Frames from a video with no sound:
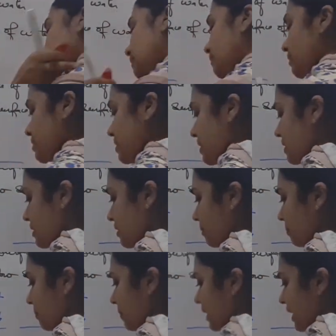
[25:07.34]
This is the
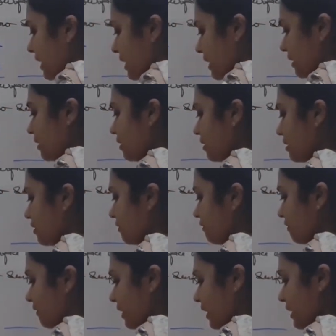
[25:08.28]
male
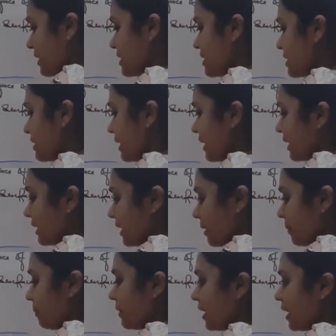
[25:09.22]

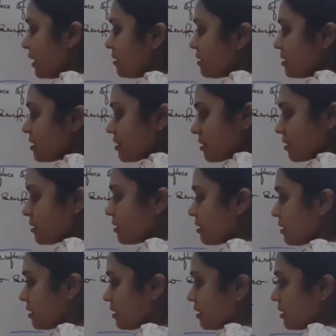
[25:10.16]
Vallisneria plant.
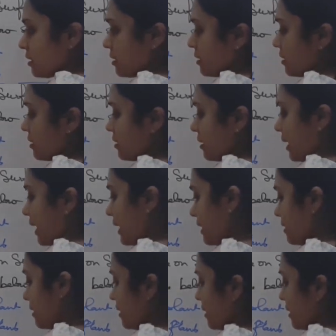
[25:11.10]
right?